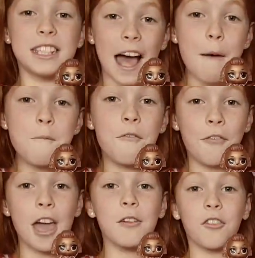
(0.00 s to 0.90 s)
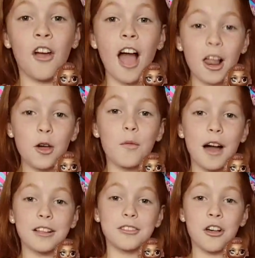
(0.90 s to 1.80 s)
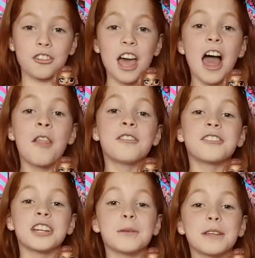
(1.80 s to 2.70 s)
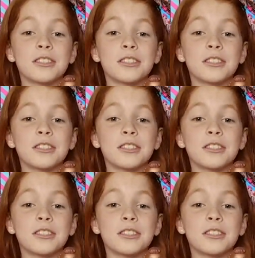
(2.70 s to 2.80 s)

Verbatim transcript: ten favourite L O L dolls. This is going to be